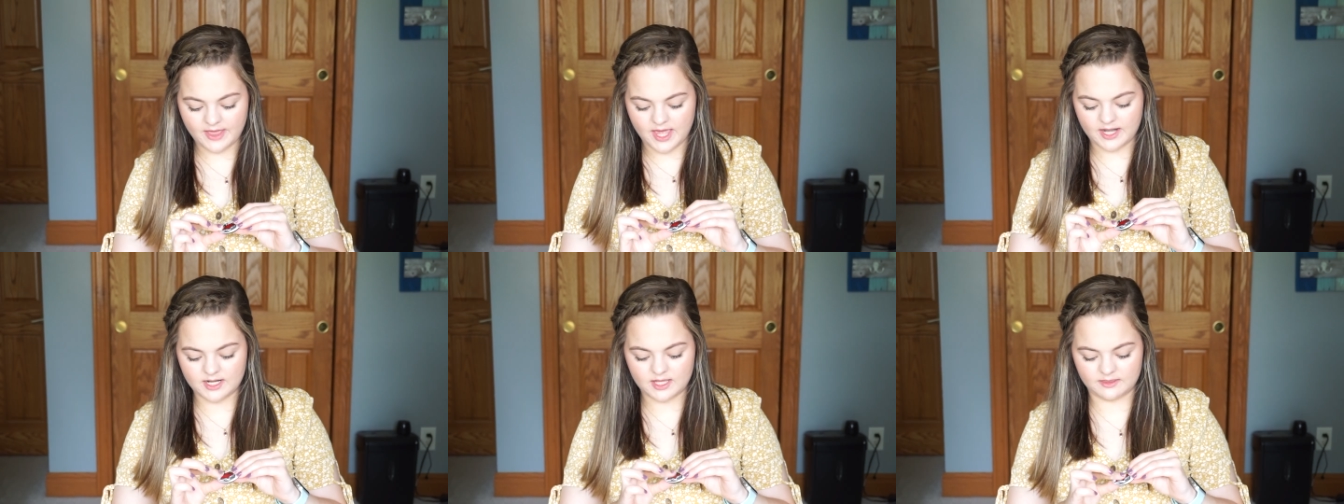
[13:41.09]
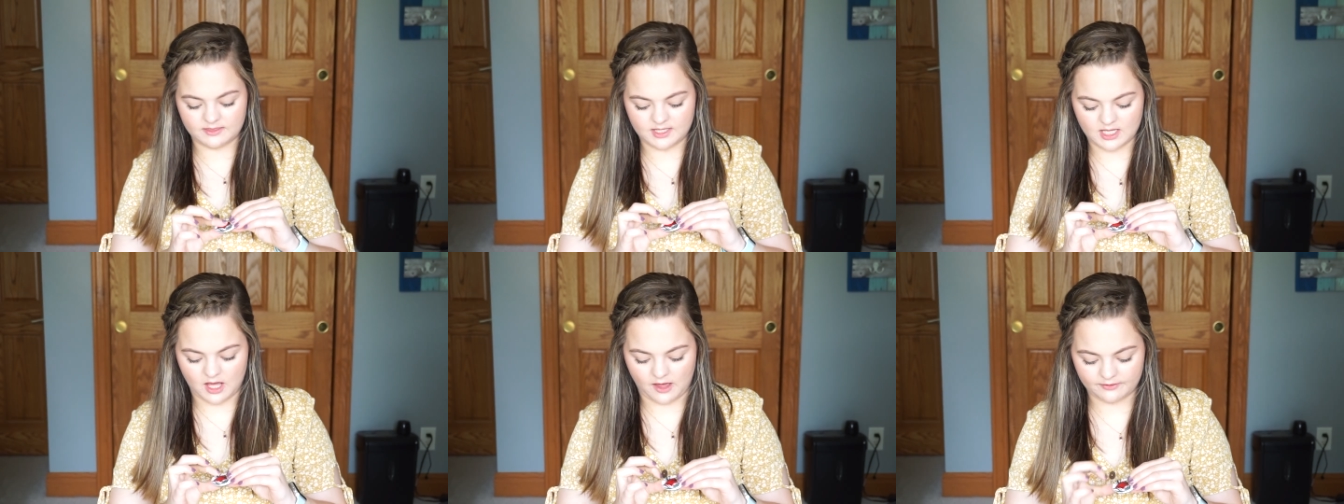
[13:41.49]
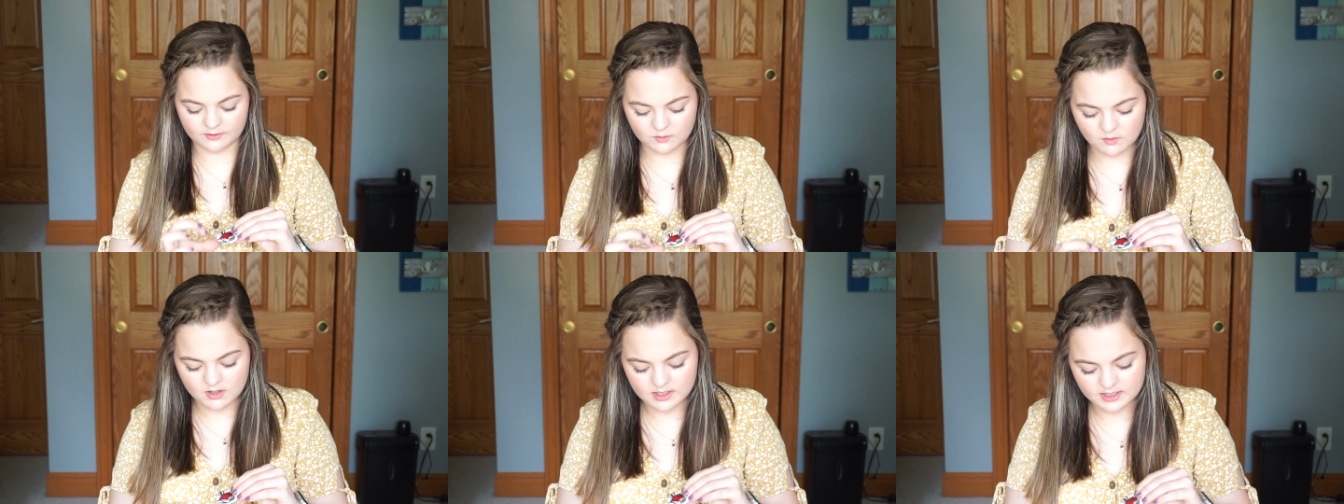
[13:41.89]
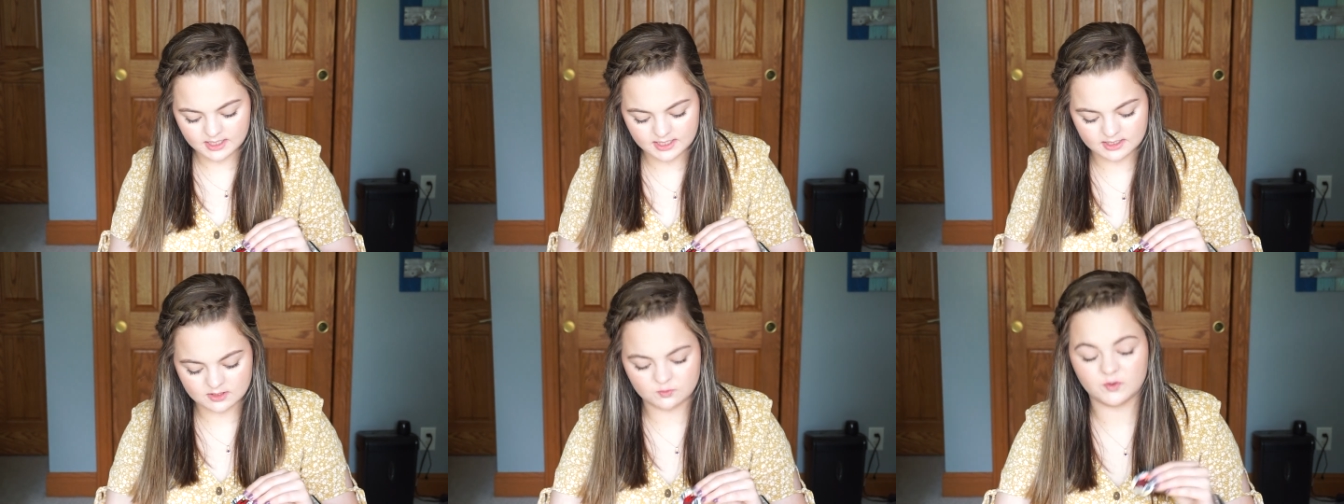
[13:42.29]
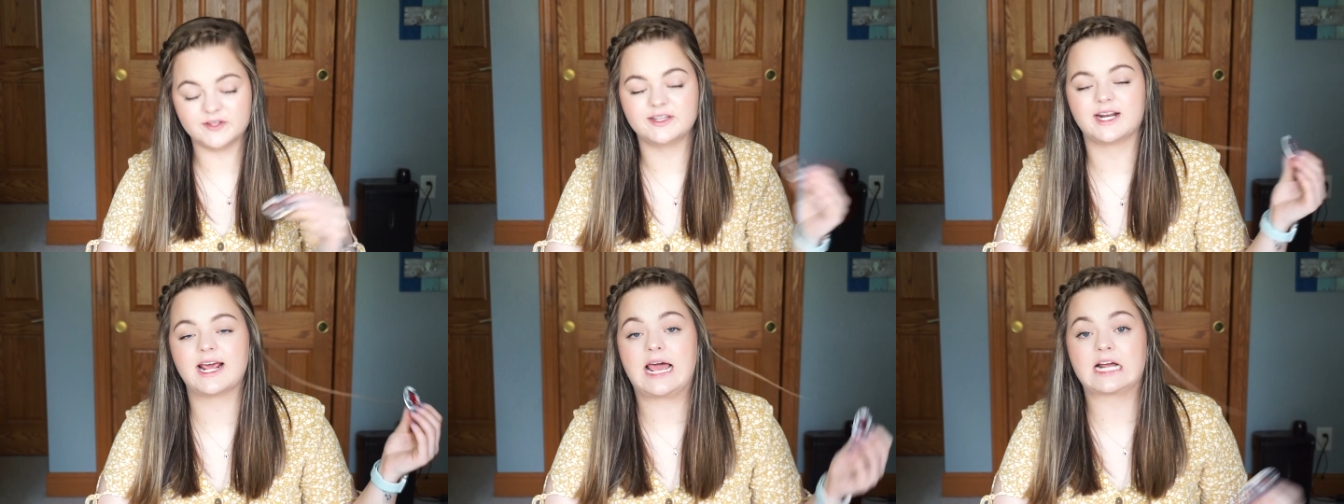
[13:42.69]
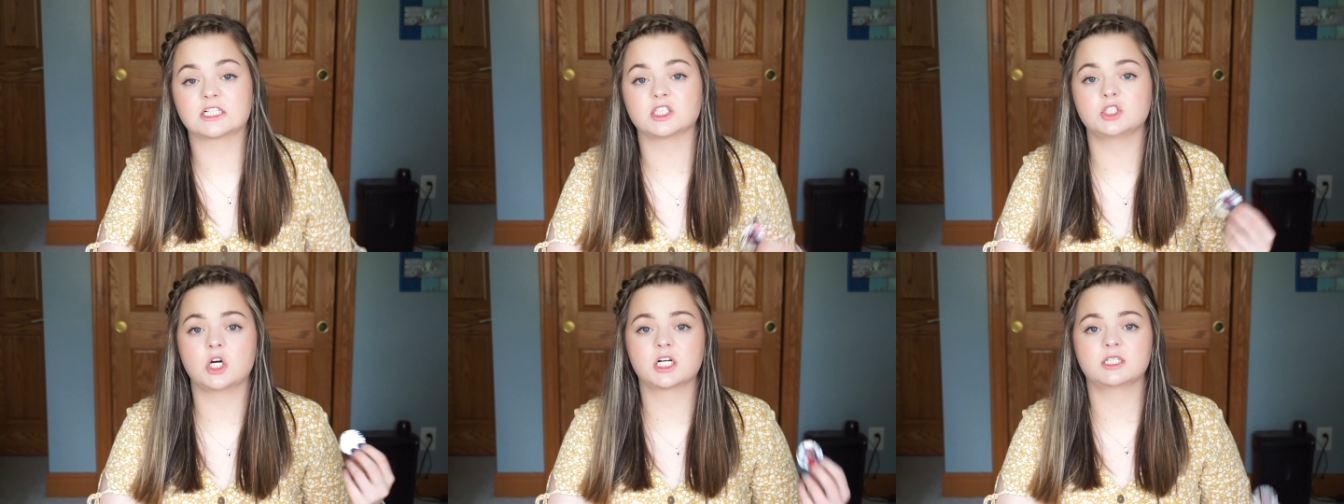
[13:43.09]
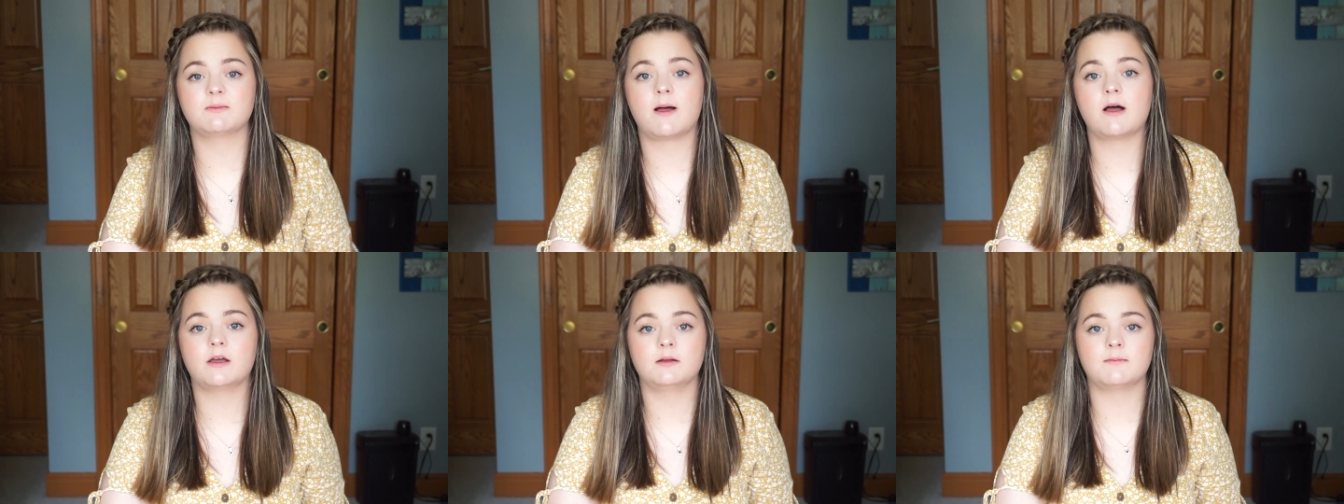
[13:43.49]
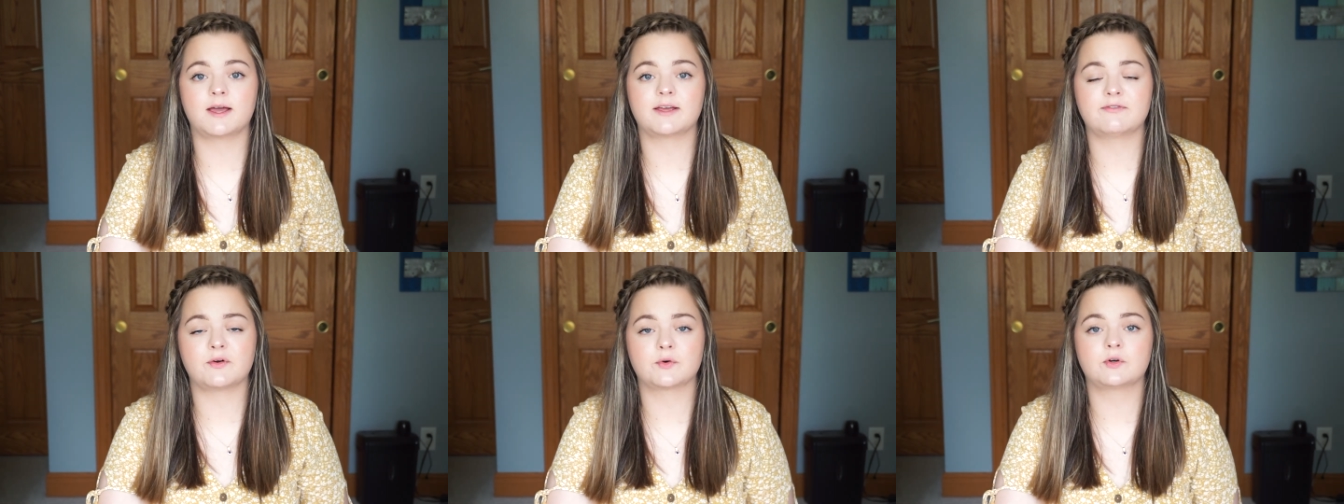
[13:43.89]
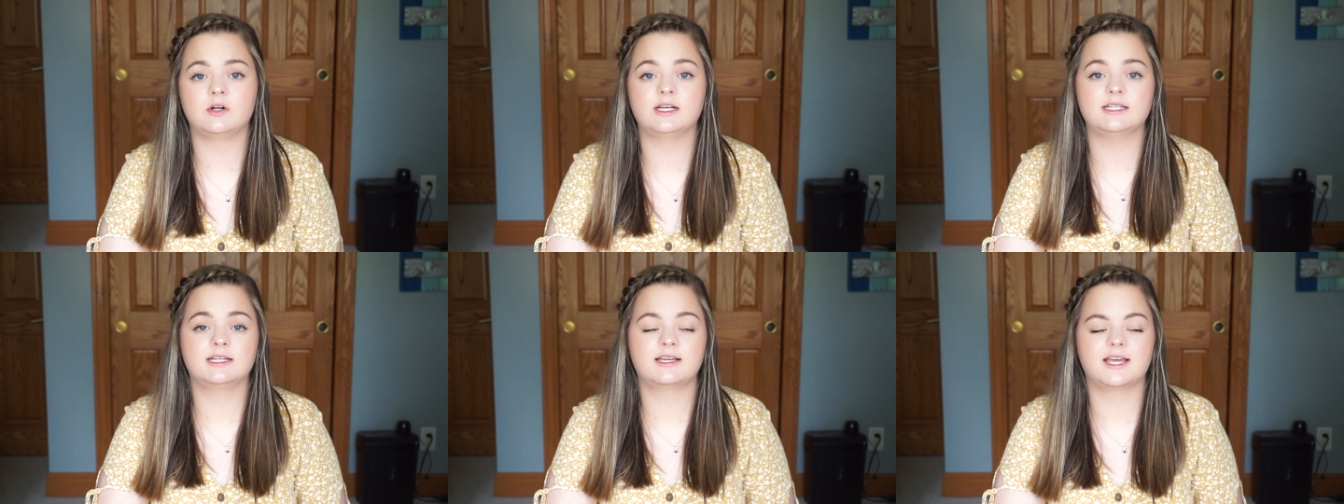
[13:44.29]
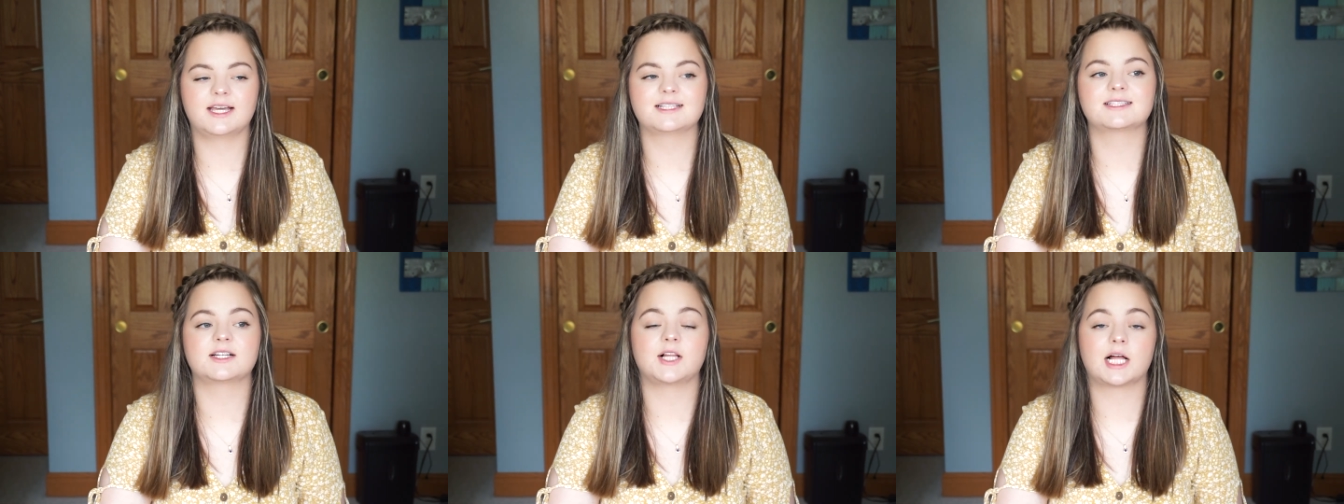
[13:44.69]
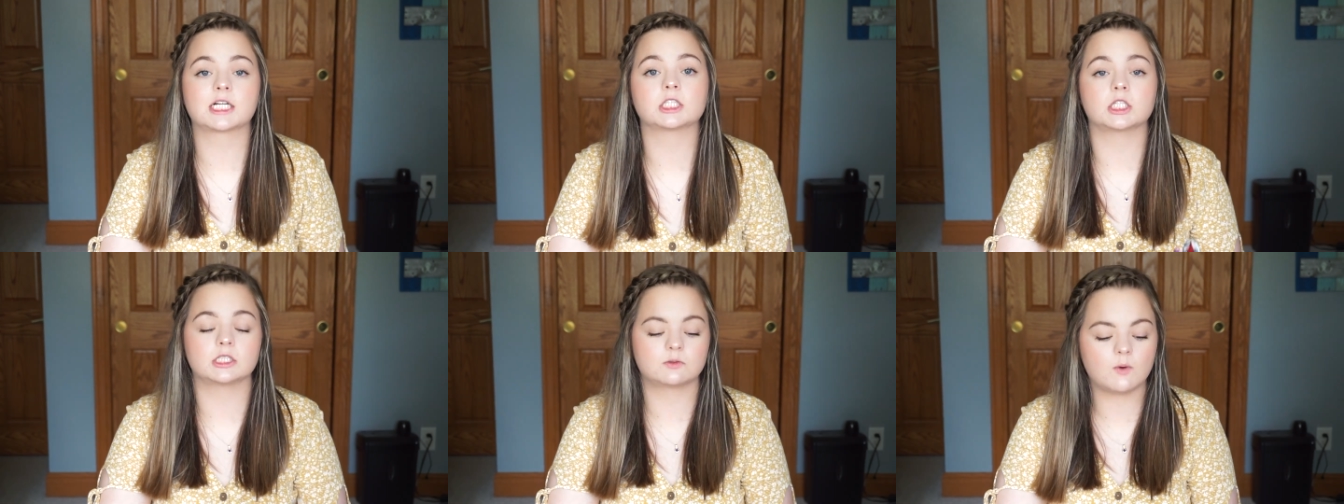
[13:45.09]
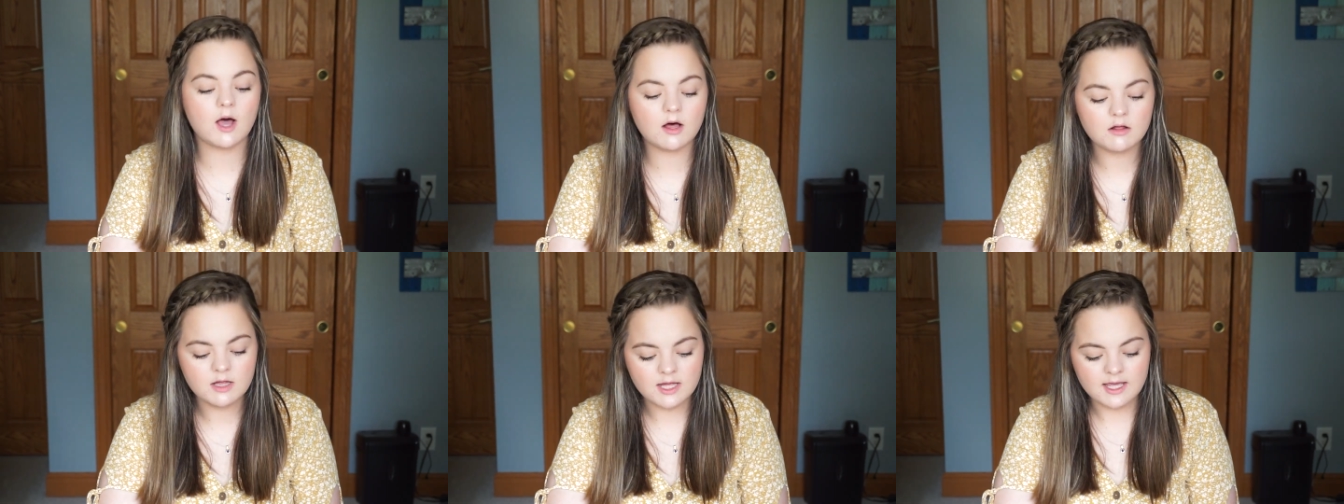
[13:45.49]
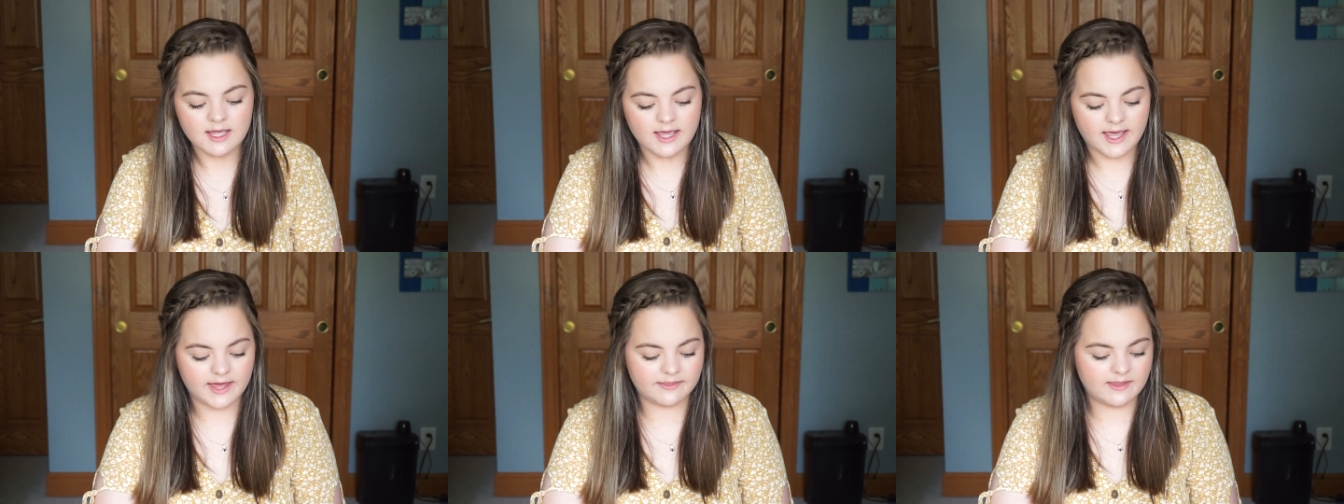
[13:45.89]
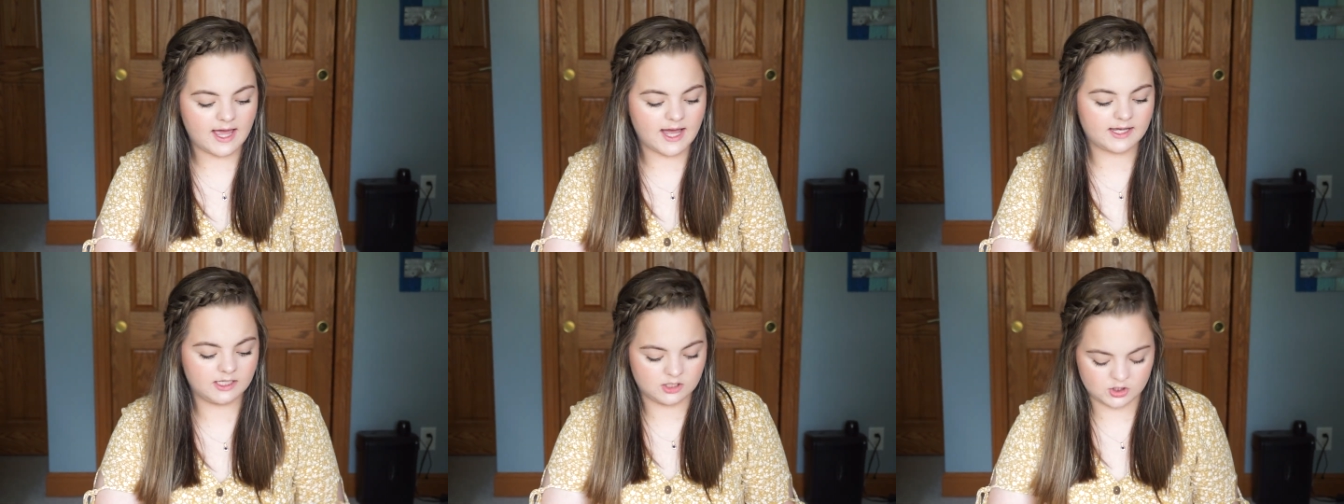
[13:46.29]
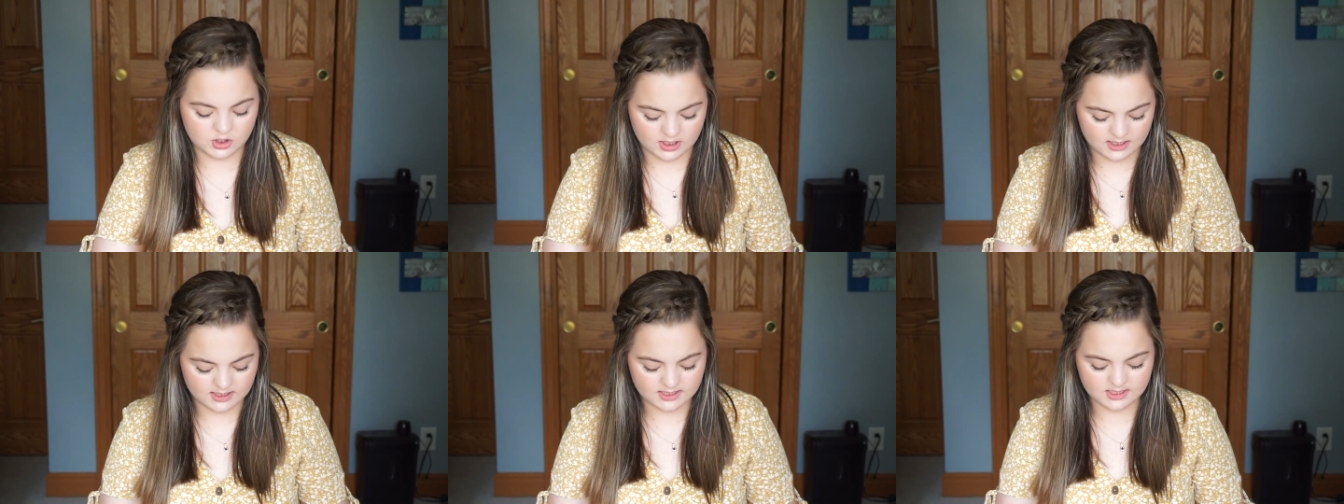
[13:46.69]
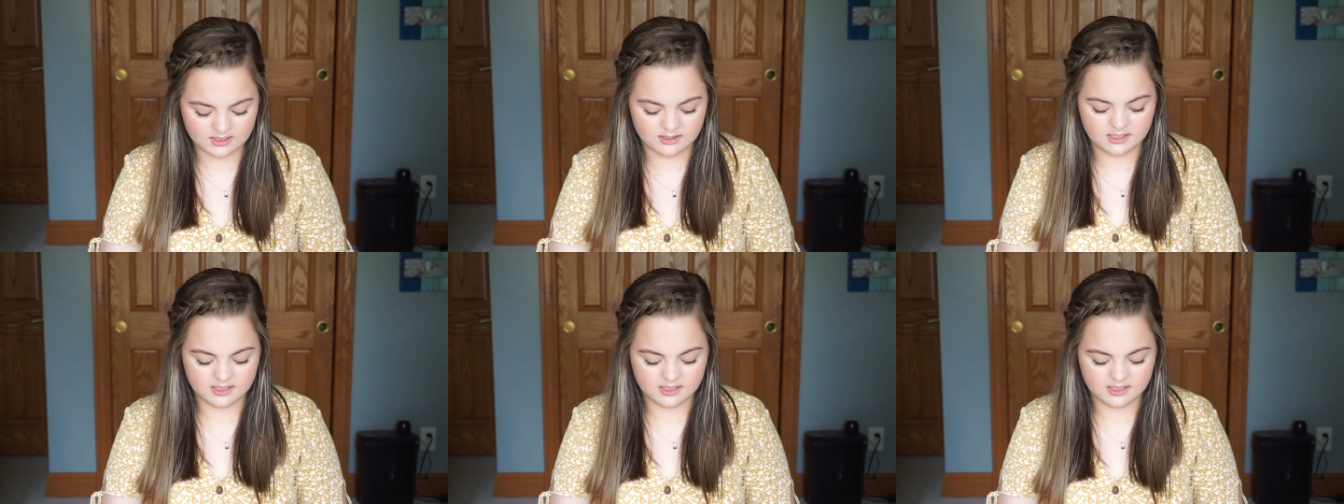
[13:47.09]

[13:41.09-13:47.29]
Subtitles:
then the other one is one that I actually talked about in my phone case collection as well, and that is just